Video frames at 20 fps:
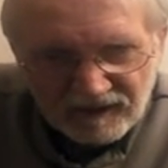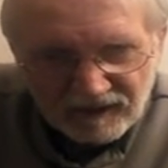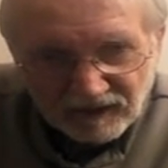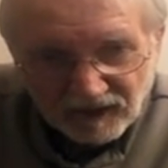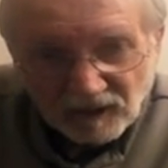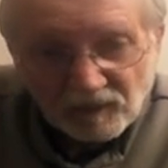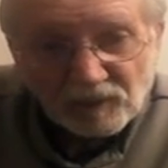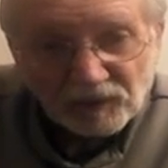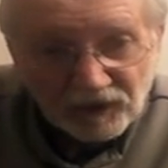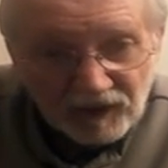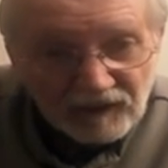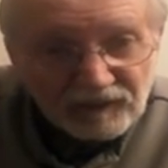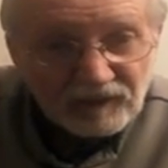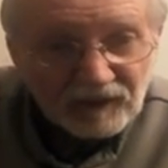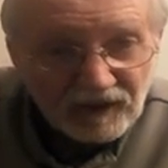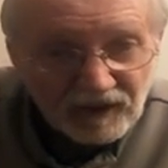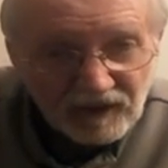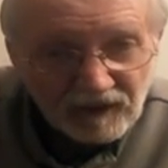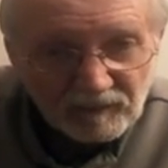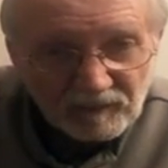and I believe
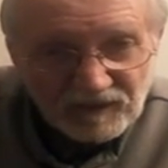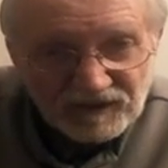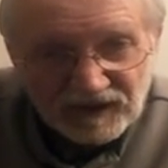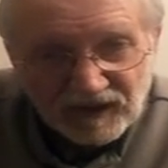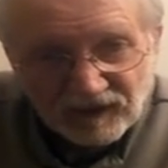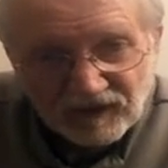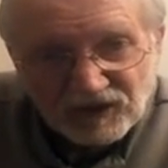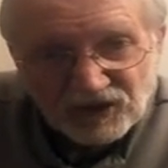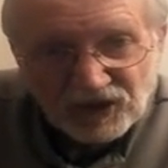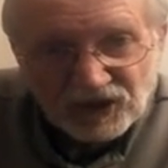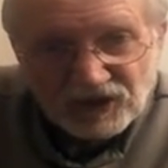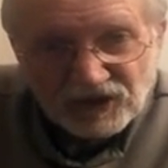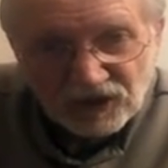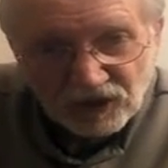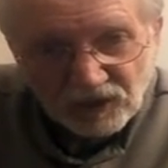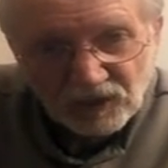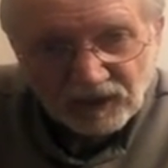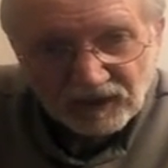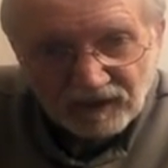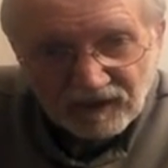100% that she's
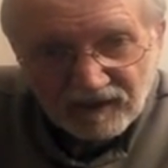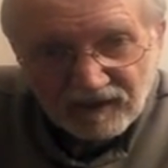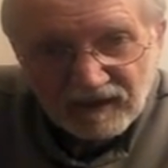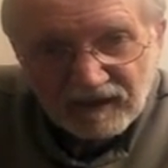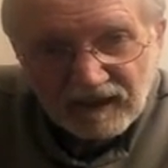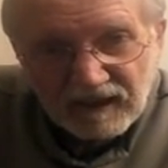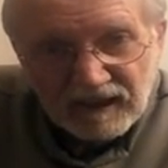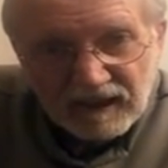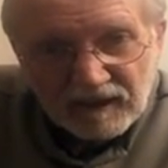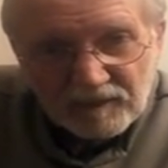doing it,